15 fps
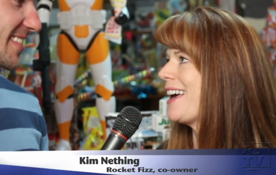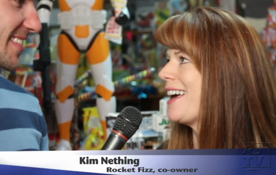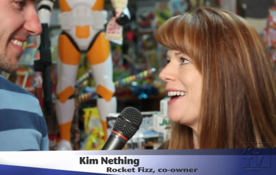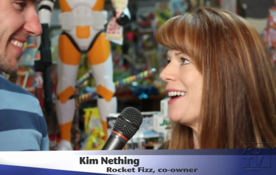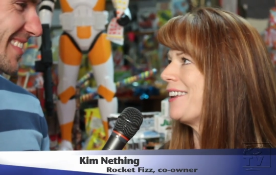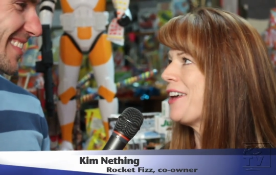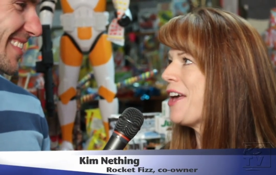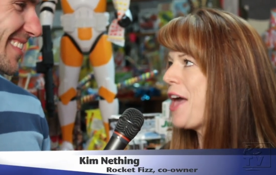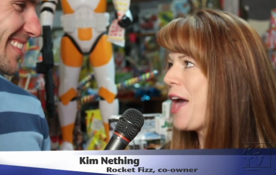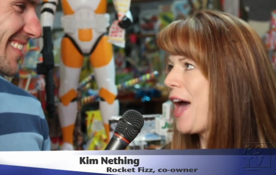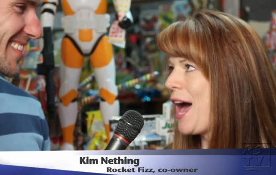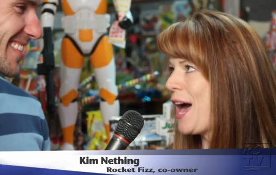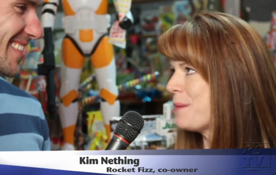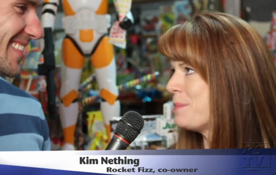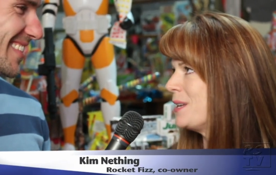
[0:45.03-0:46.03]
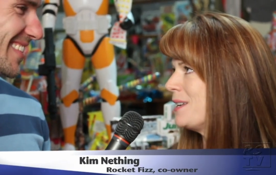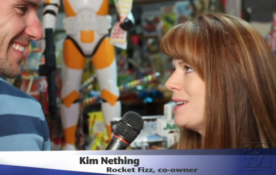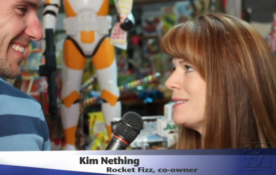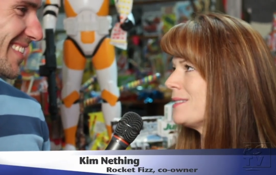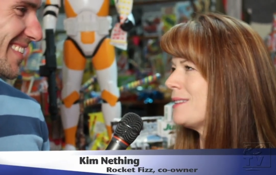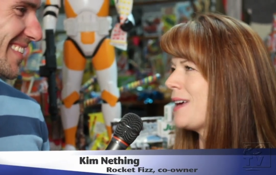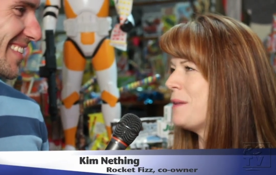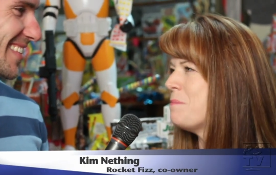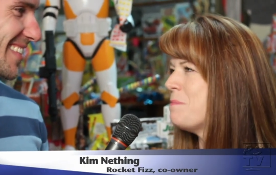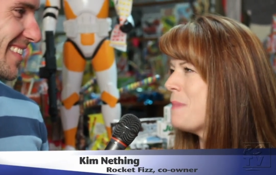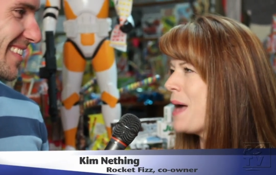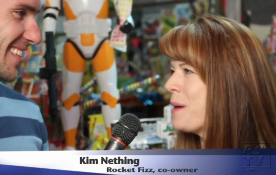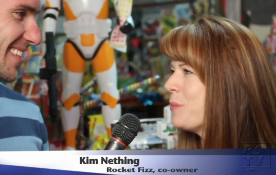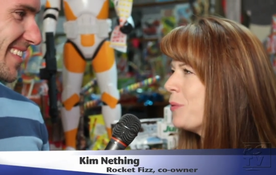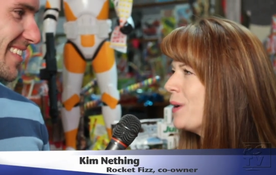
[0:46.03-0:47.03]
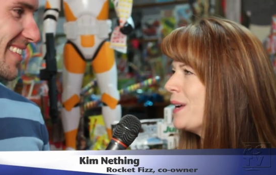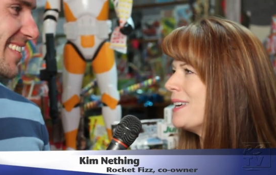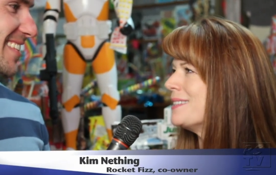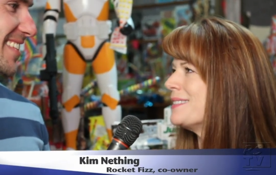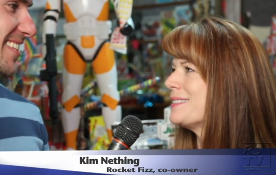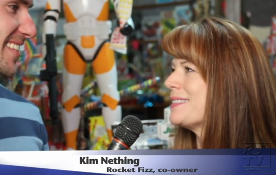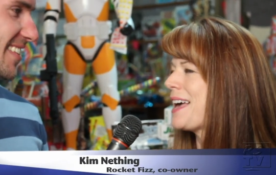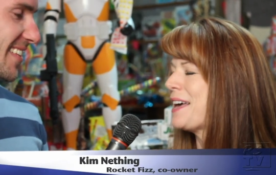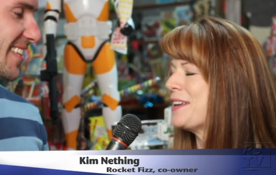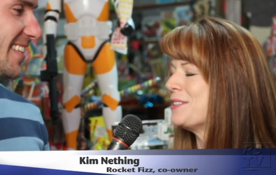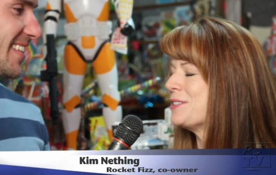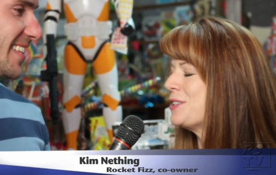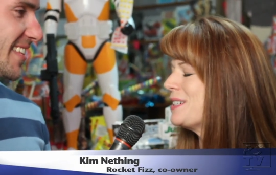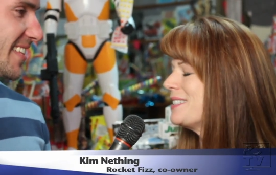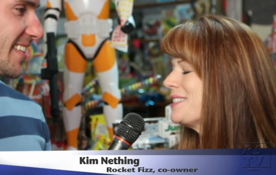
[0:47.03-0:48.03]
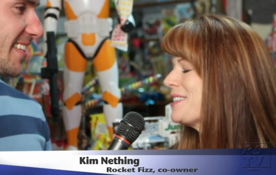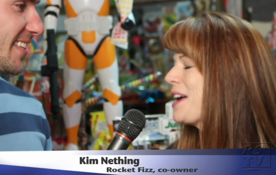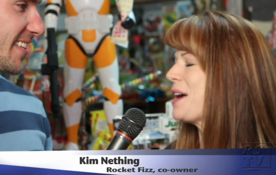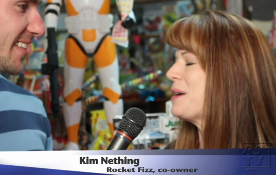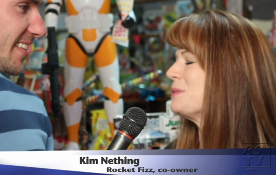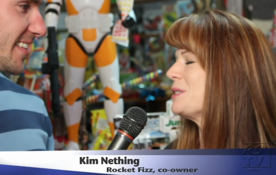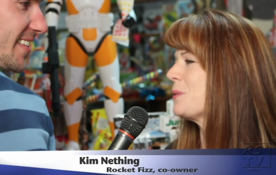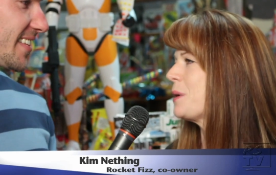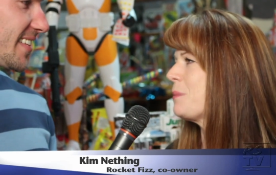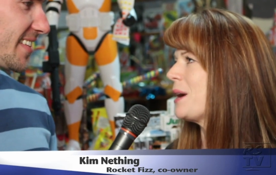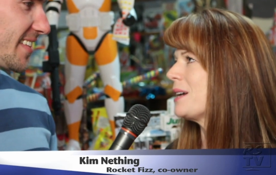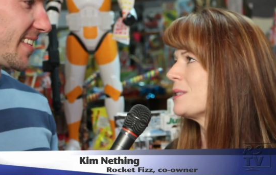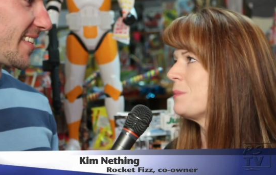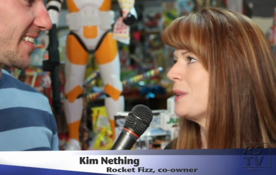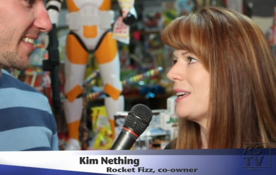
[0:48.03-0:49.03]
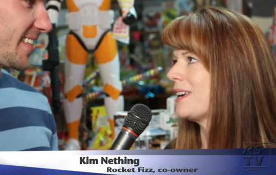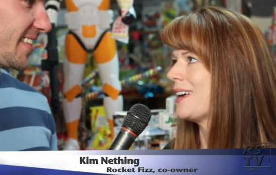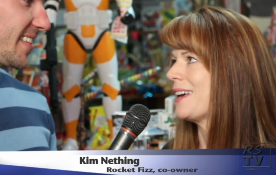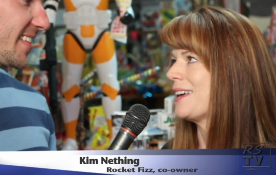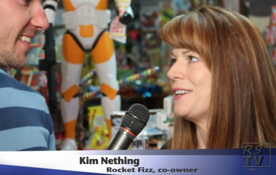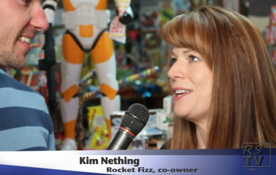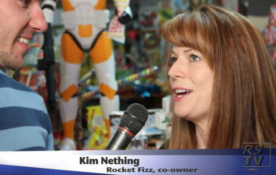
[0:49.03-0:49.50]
Speaker 1: and happiness and memories and good times that we possibly can